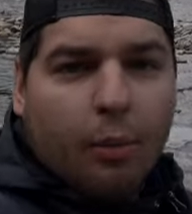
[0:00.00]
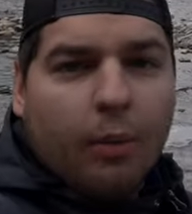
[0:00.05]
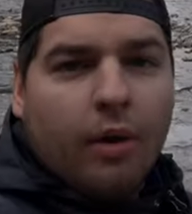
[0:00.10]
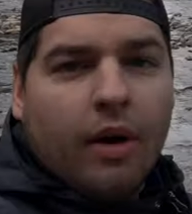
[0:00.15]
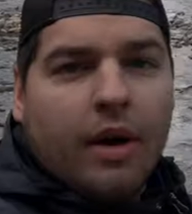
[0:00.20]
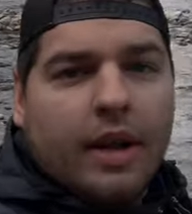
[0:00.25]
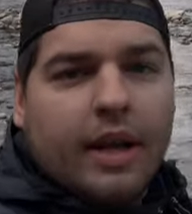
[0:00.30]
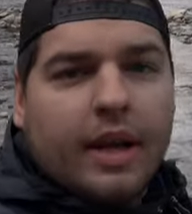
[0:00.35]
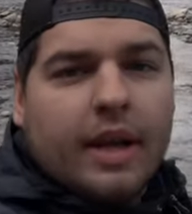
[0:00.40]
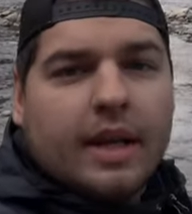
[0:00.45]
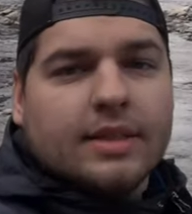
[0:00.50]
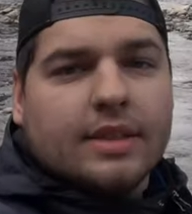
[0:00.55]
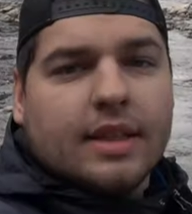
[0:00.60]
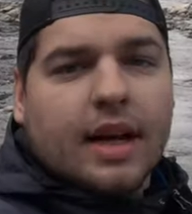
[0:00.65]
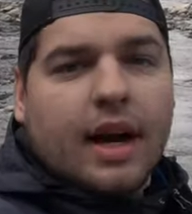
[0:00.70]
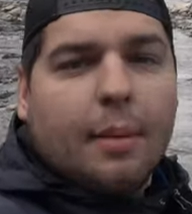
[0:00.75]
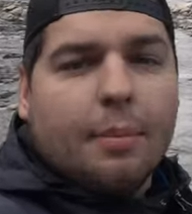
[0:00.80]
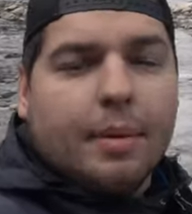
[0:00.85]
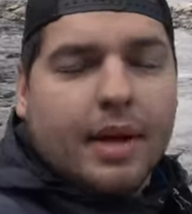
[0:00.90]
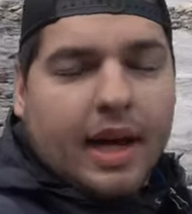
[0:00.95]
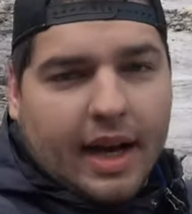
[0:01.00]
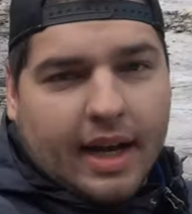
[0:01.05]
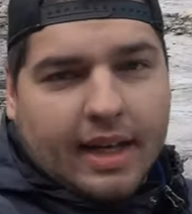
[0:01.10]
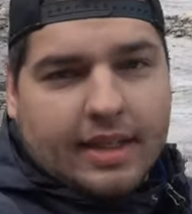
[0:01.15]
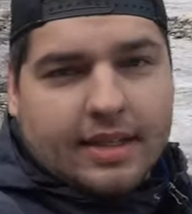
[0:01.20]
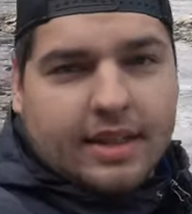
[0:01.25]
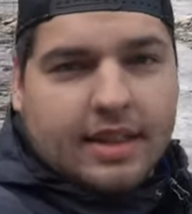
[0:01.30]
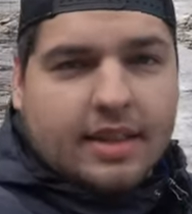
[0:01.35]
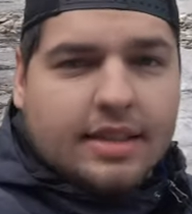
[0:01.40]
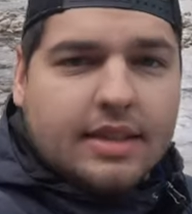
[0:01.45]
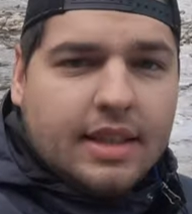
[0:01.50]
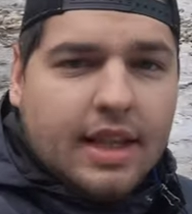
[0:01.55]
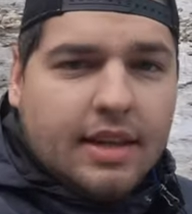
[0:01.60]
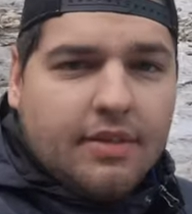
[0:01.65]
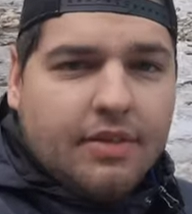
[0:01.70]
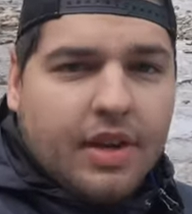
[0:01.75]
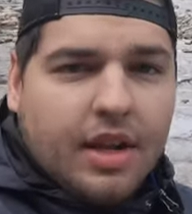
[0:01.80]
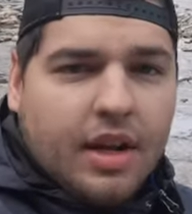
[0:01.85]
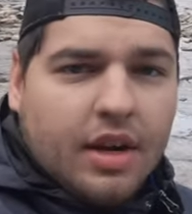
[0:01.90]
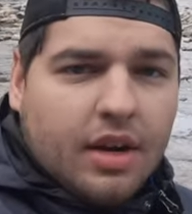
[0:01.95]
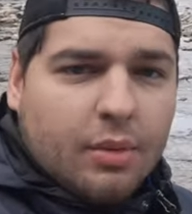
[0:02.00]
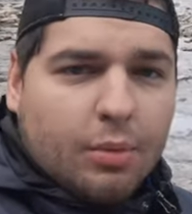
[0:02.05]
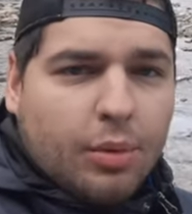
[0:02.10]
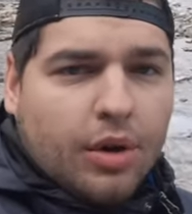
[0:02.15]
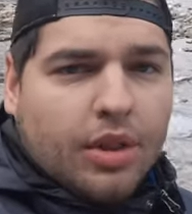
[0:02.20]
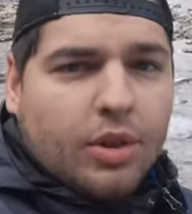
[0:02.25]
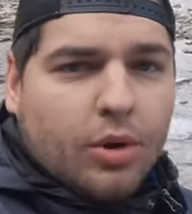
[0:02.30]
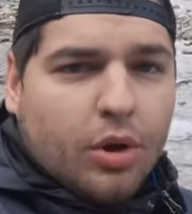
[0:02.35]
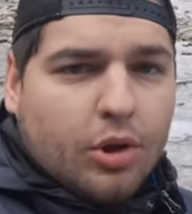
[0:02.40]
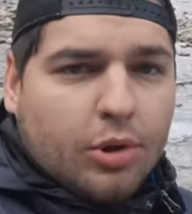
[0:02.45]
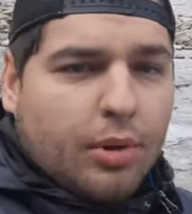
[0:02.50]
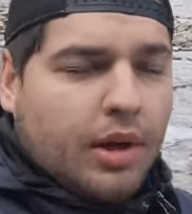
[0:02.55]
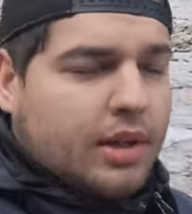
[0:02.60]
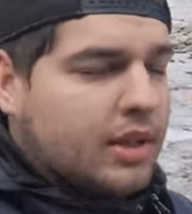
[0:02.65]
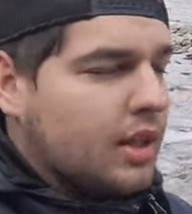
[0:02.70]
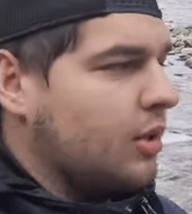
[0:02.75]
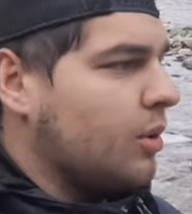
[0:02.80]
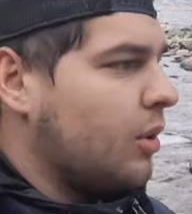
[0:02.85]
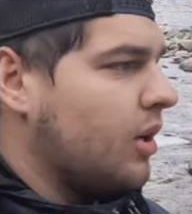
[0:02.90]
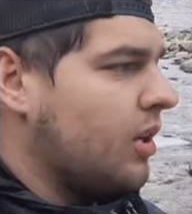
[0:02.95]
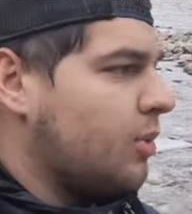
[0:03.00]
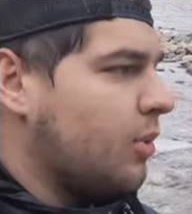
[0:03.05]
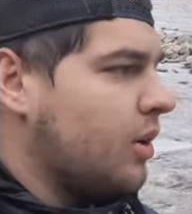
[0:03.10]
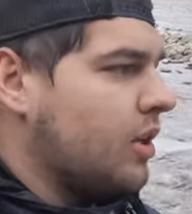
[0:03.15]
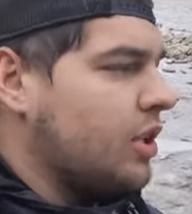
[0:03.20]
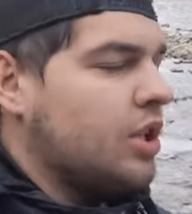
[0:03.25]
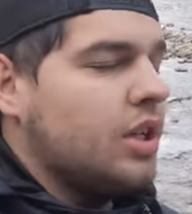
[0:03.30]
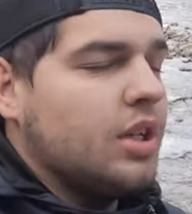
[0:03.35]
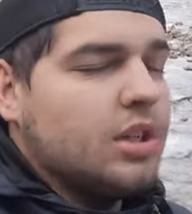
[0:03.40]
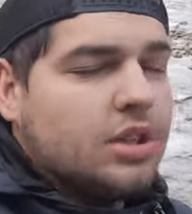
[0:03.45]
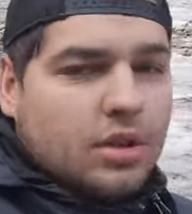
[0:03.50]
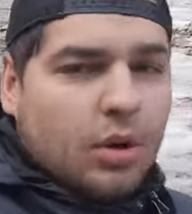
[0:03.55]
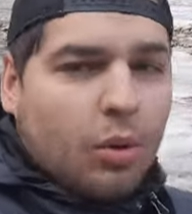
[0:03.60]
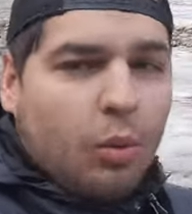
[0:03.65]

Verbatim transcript: What is up, guys? Steve here with North West Outdoor Adventures,